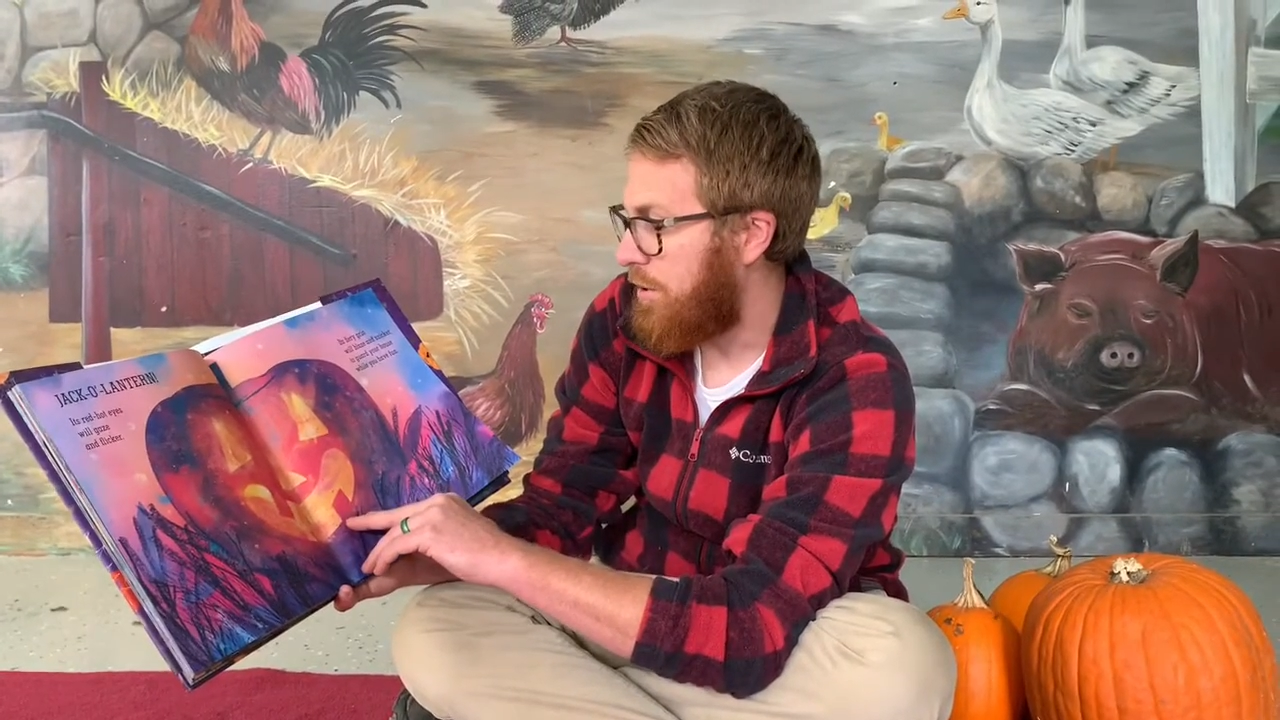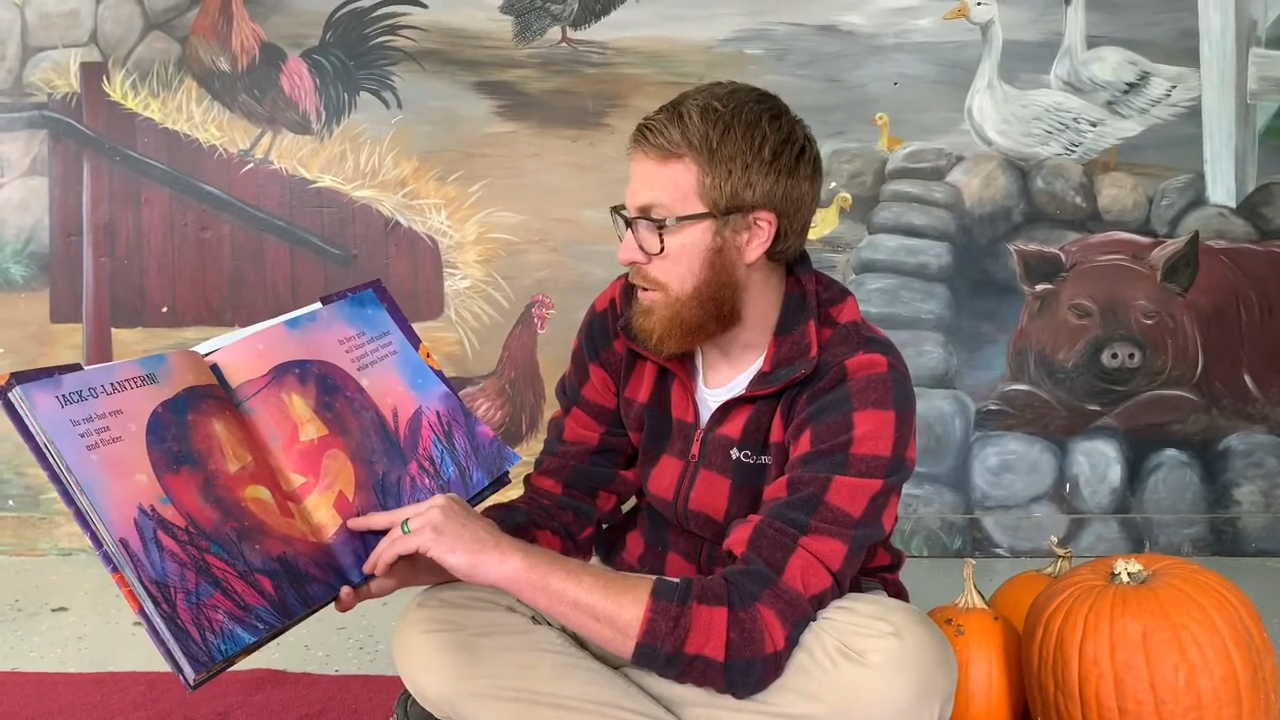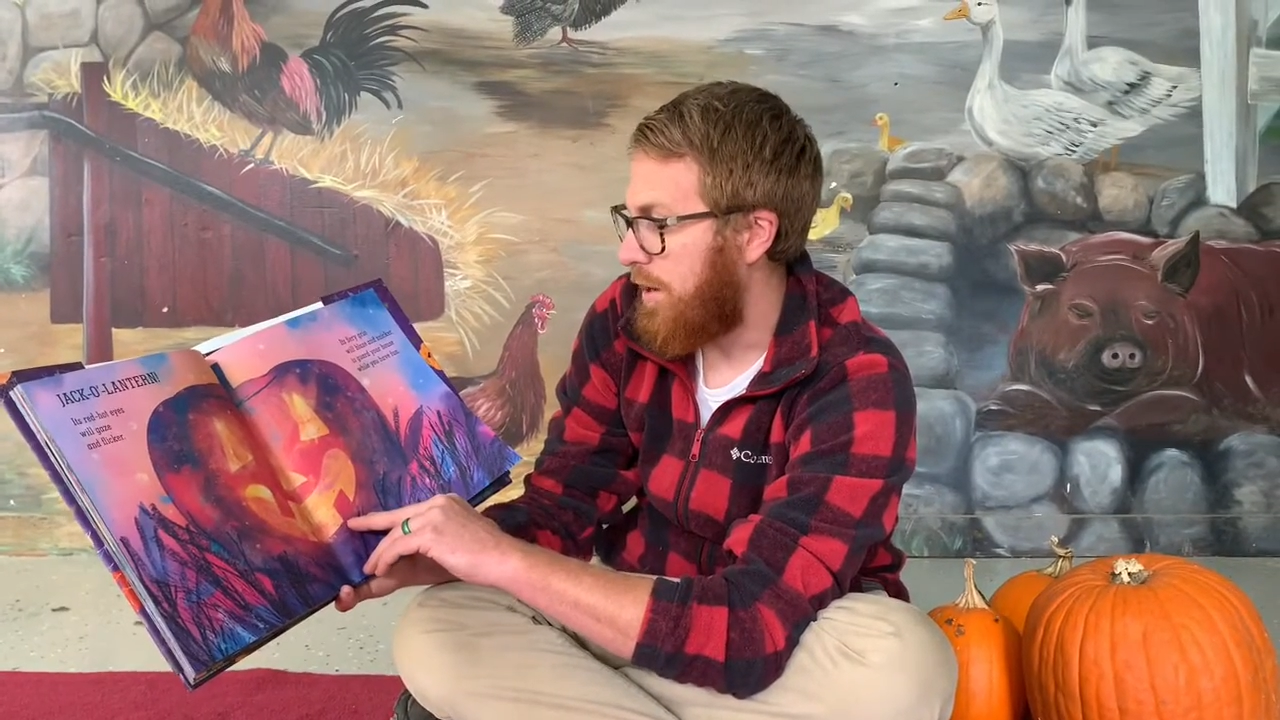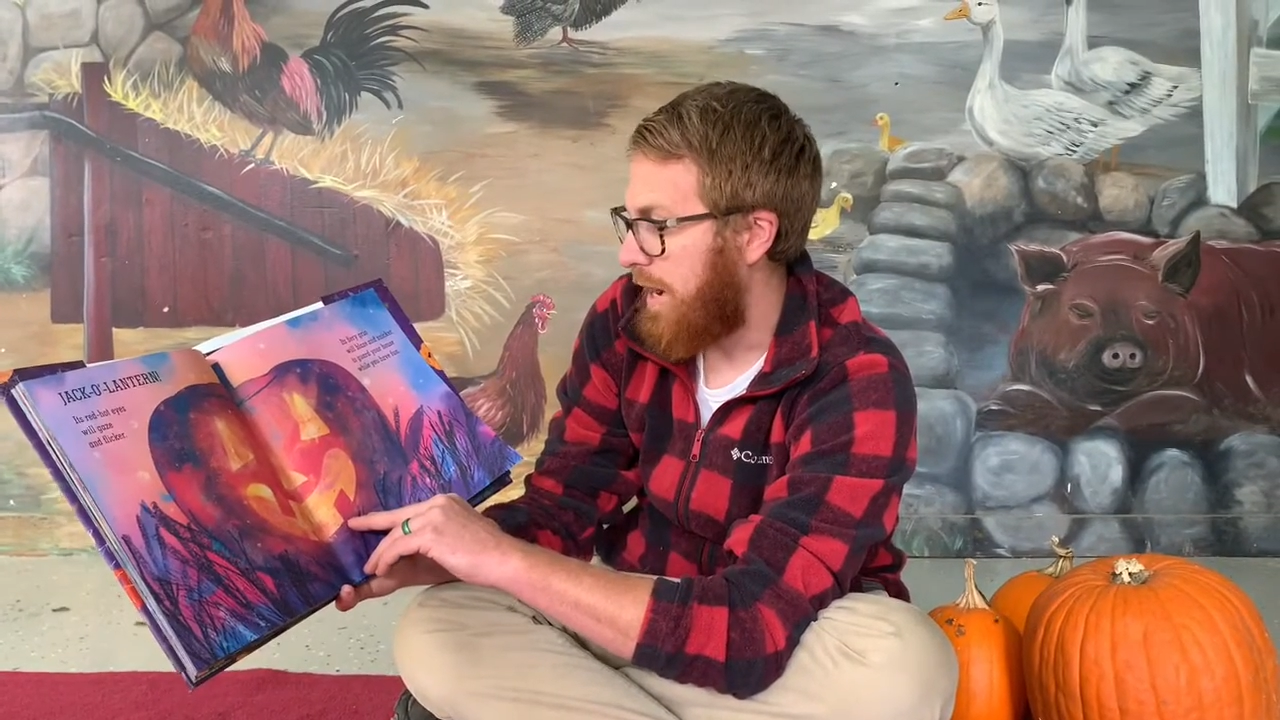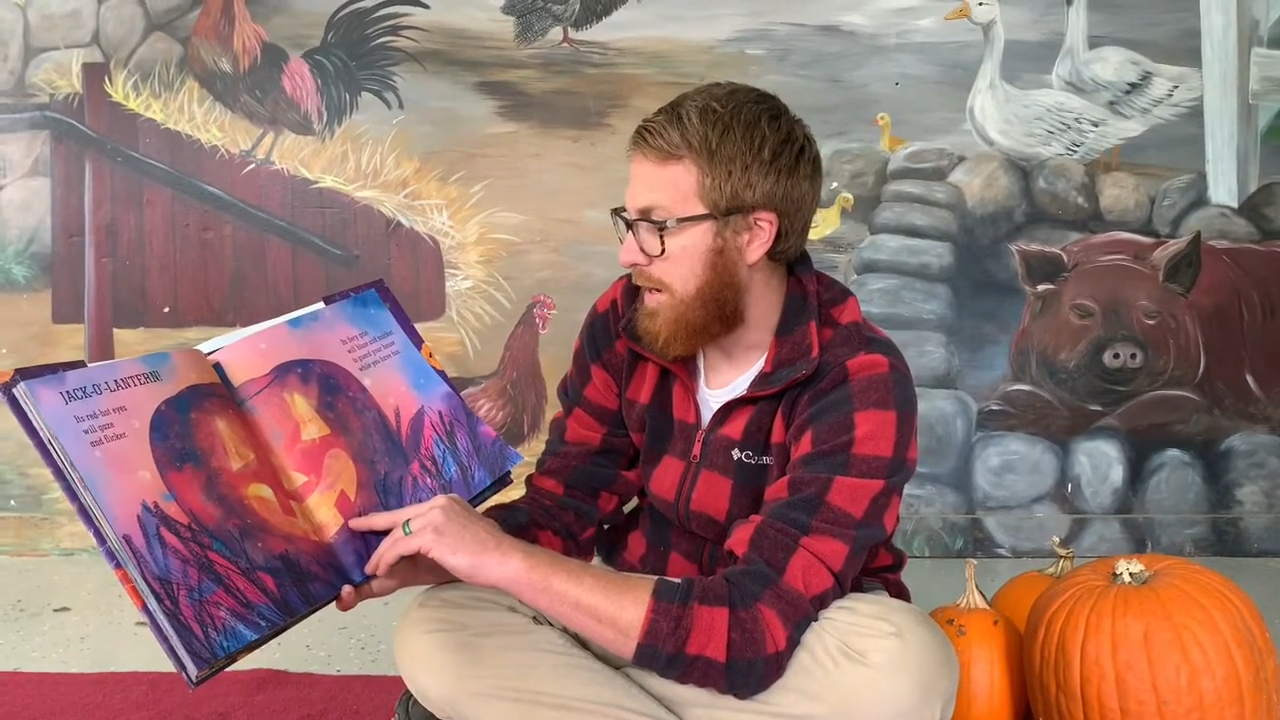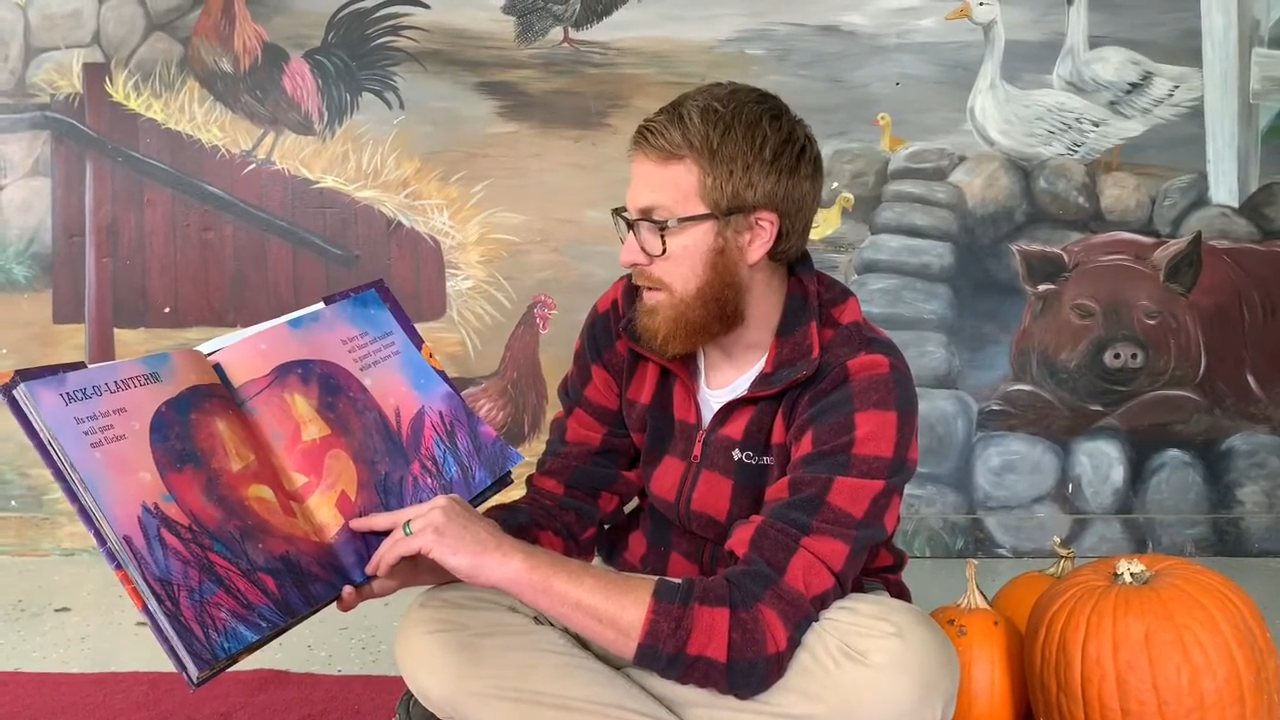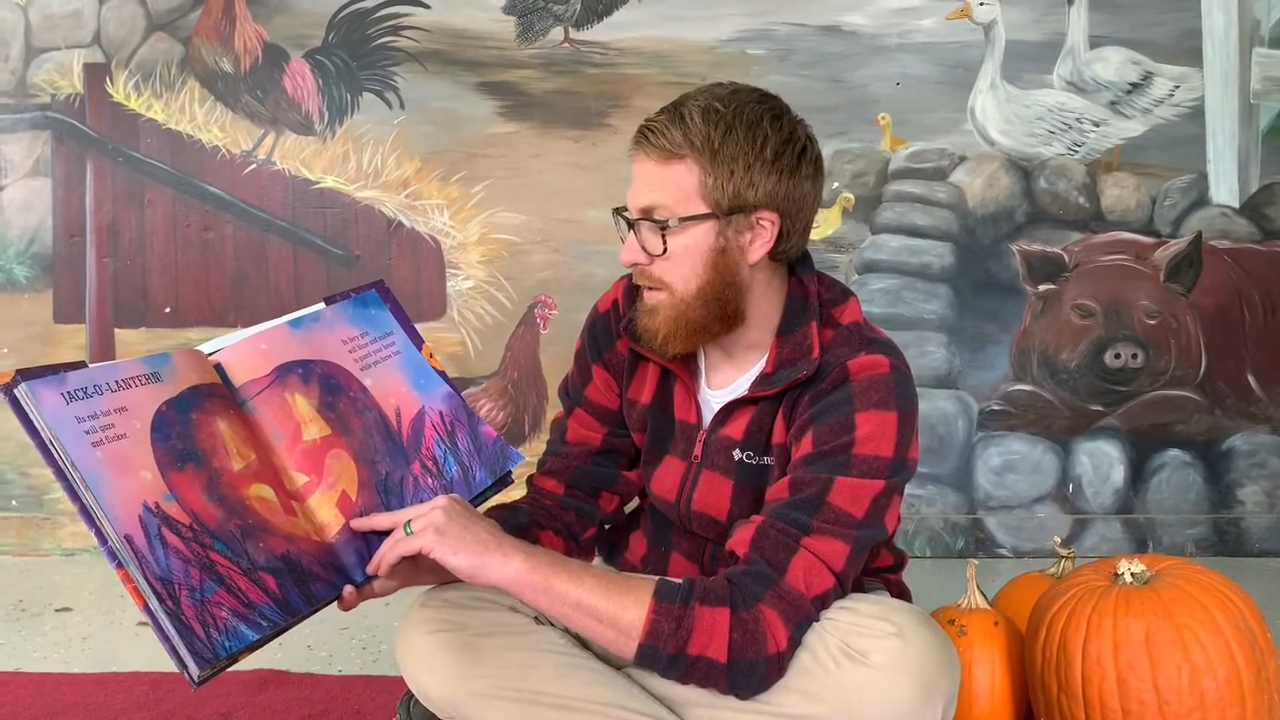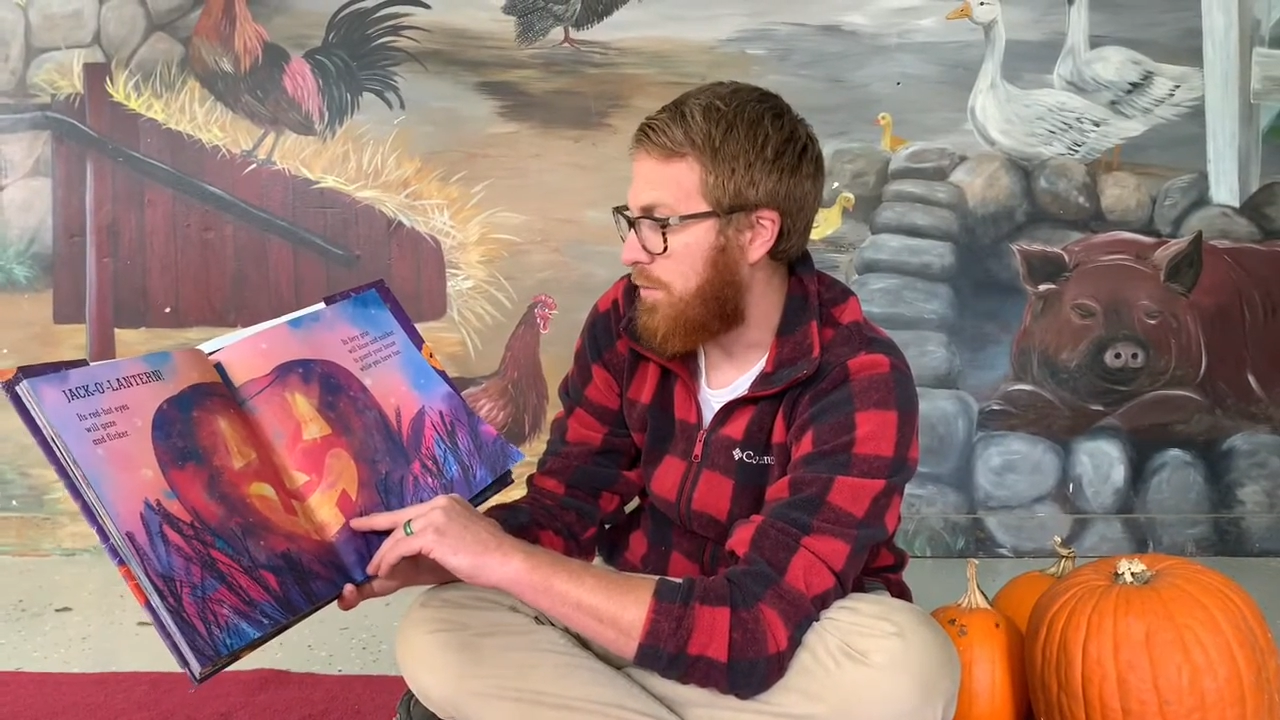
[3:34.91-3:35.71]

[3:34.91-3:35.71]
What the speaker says: your house